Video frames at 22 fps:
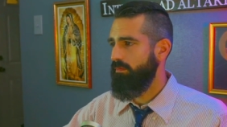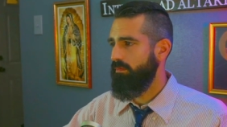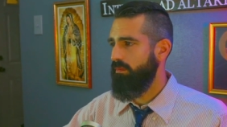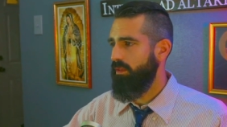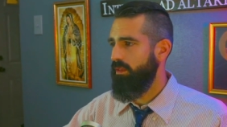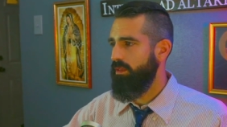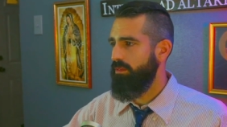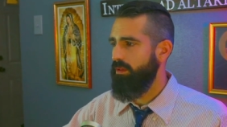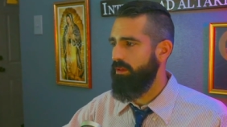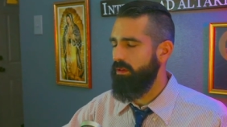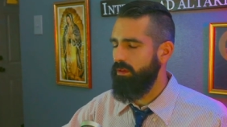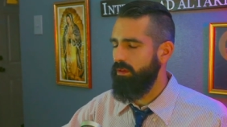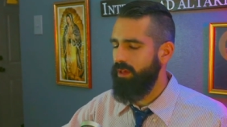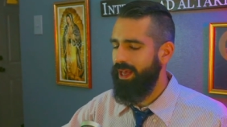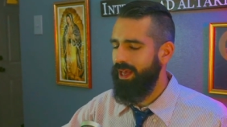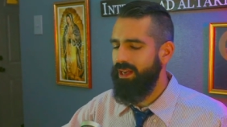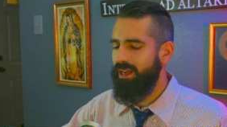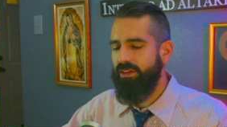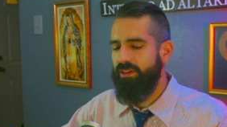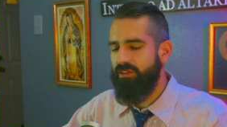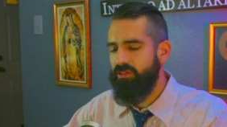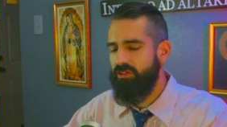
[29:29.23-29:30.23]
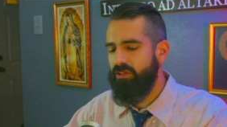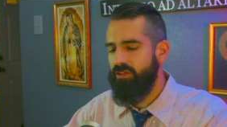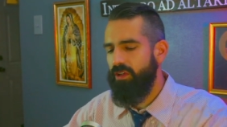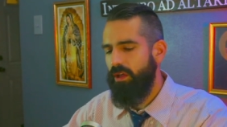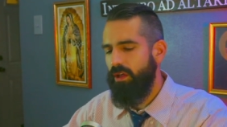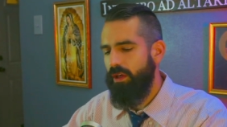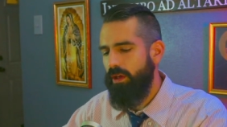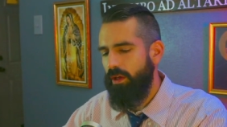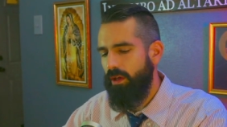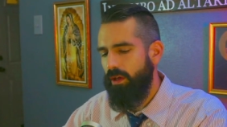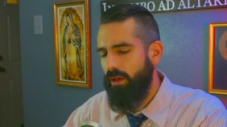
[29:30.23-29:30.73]
The legates
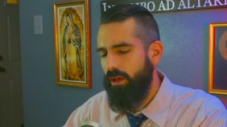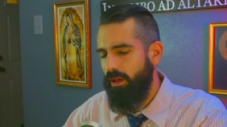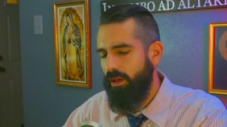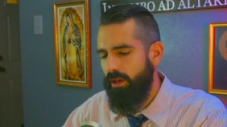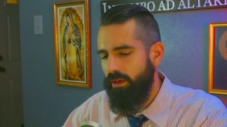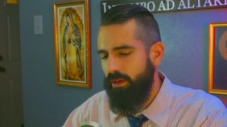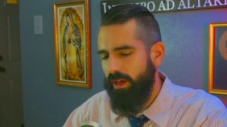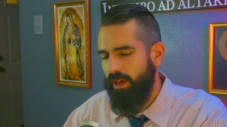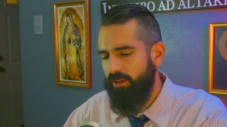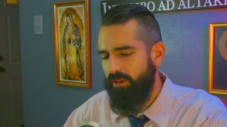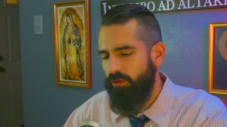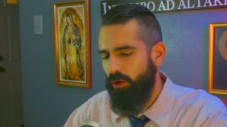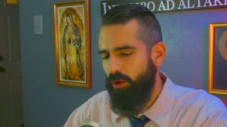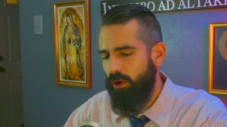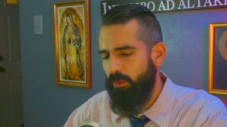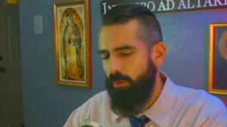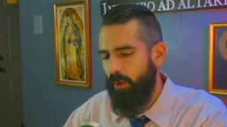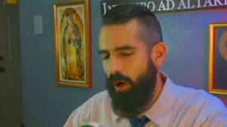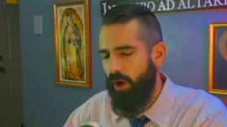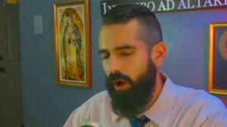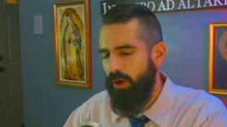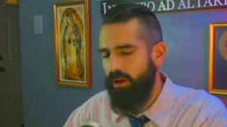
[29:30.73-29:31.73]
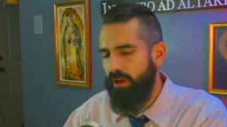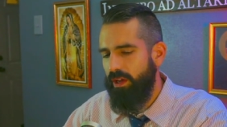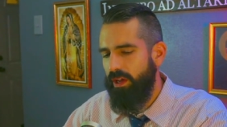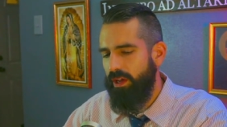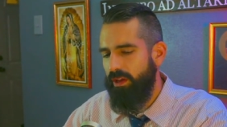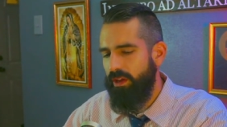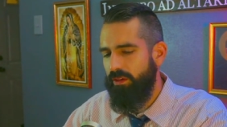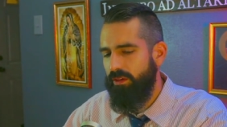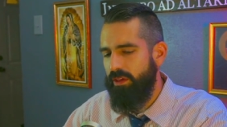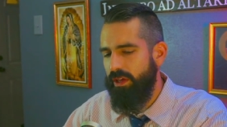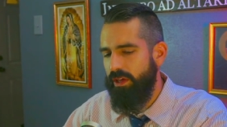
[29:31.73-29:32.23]
that took part
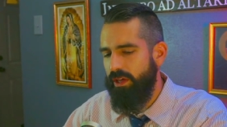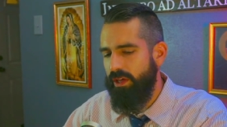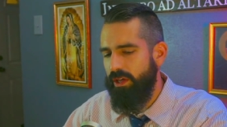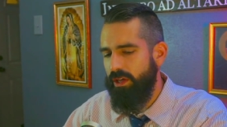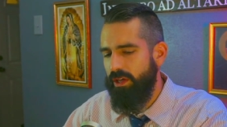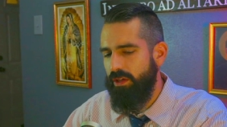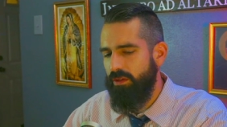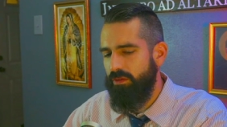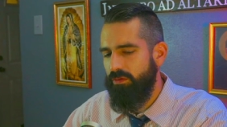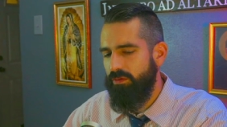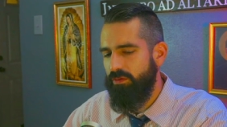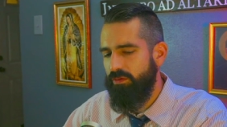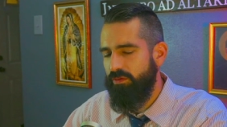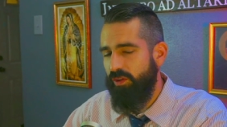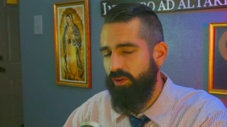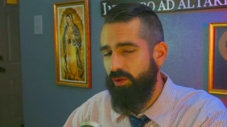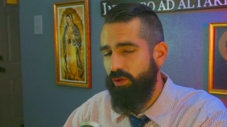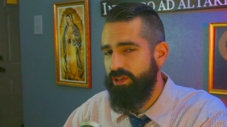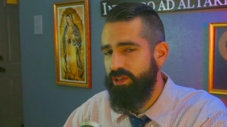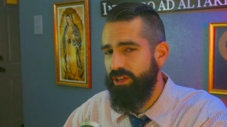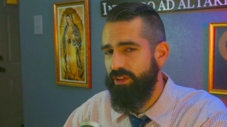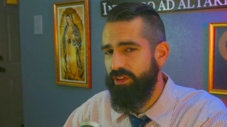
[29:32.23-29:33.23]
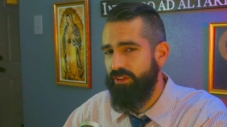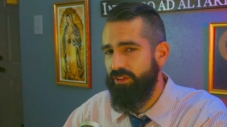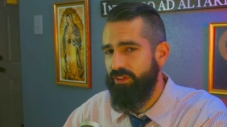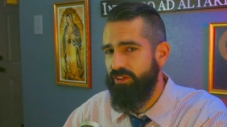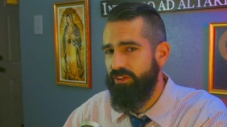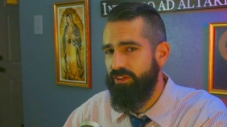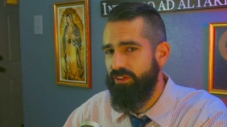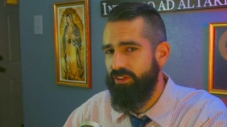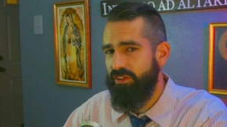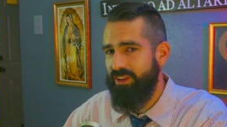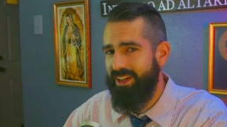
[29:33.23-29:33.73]
in the Photian
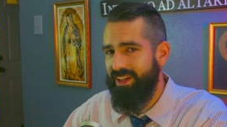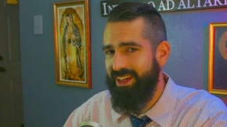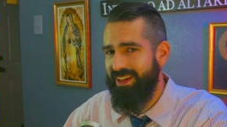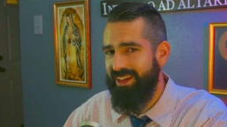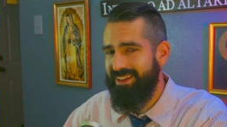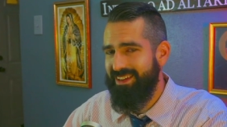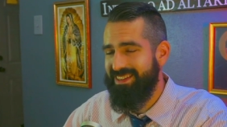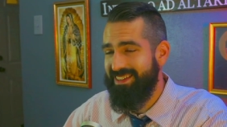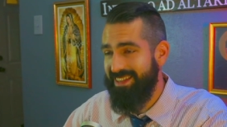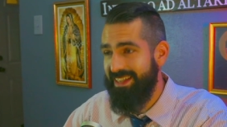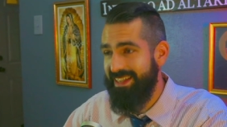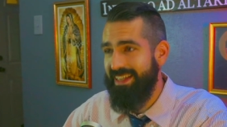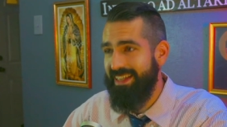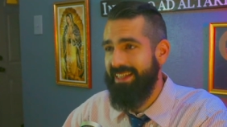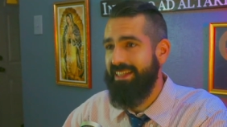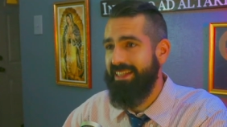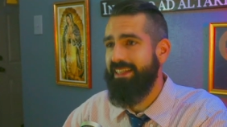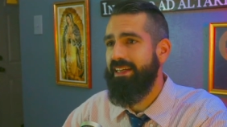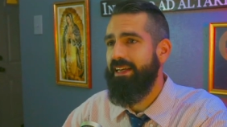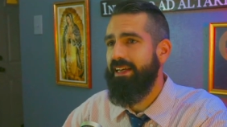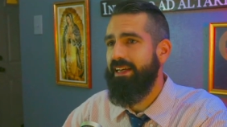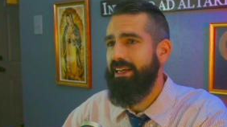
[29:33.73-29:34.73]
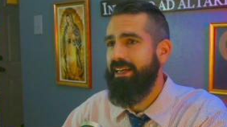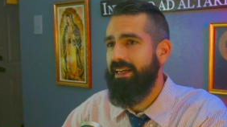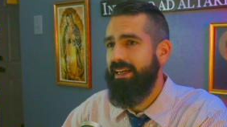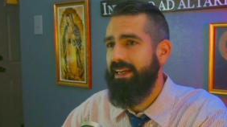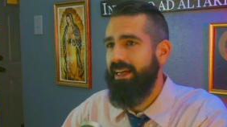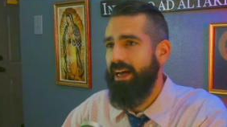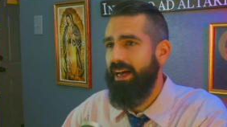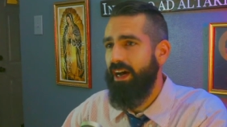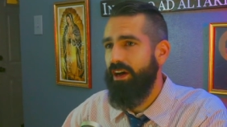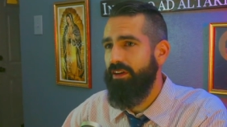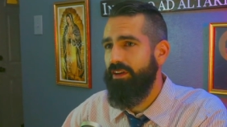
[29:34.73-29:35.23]
Synod
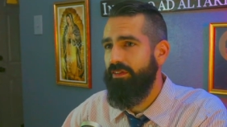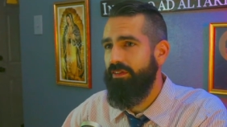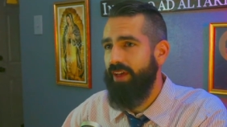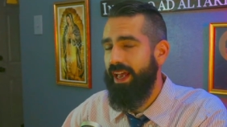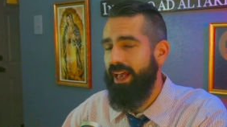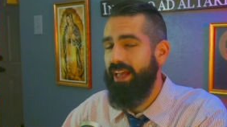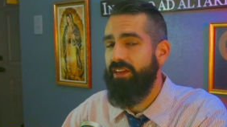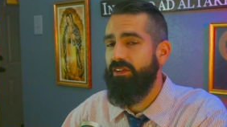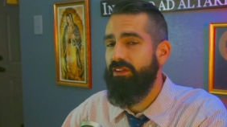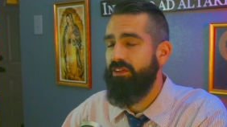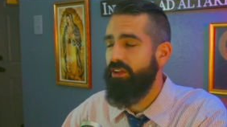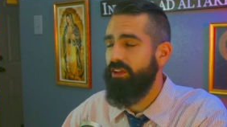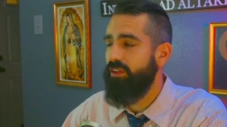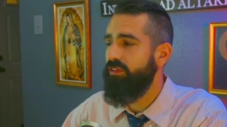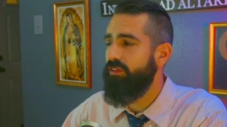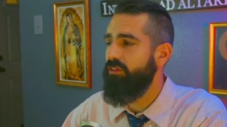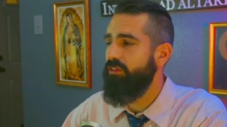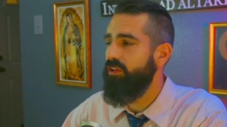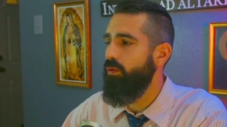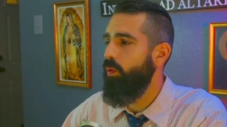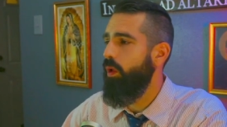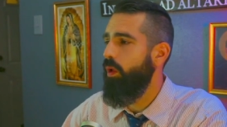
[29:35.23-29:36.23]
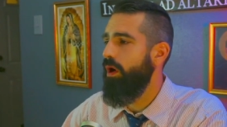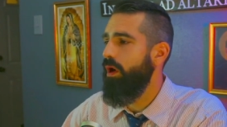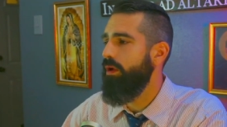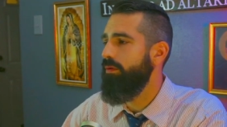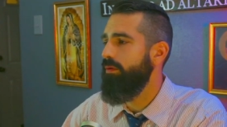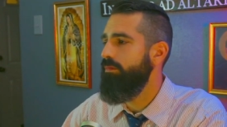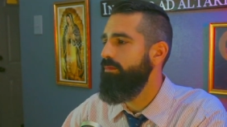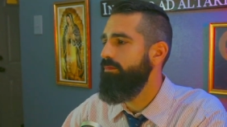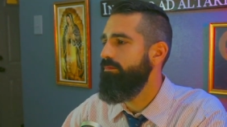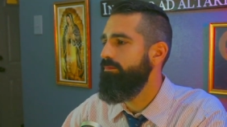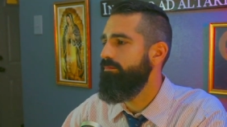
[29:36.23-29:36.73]
of
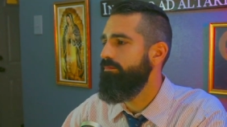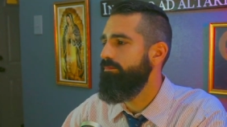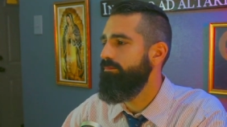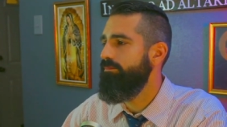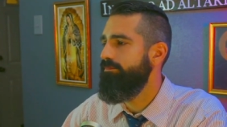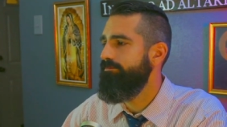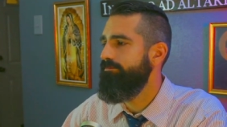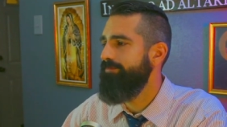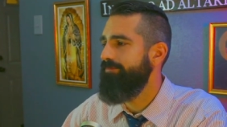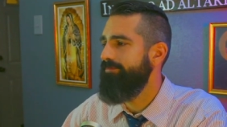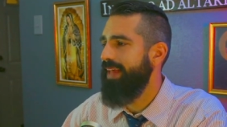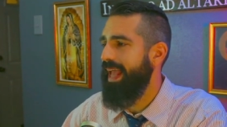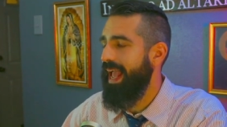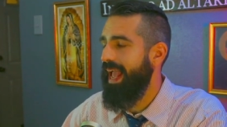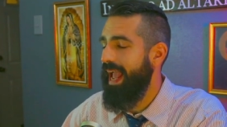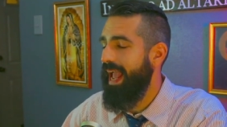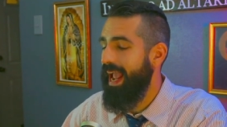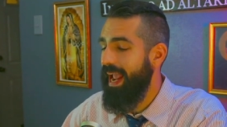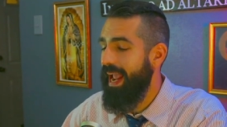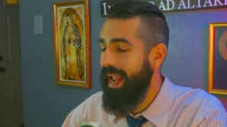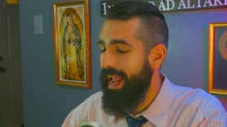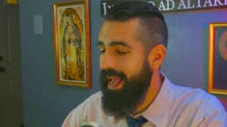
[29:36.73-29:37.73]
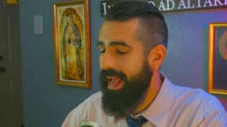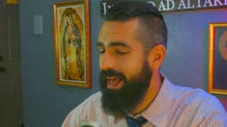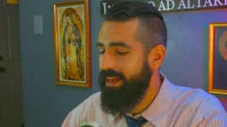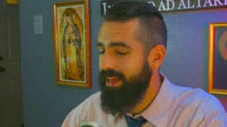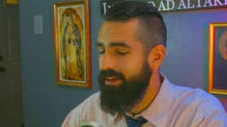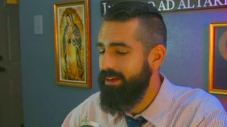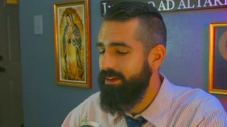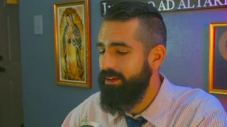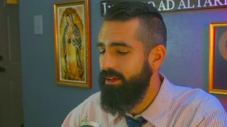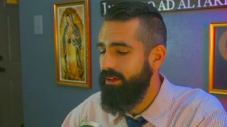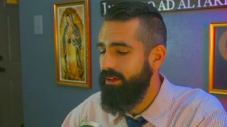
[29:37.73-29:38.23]
861 and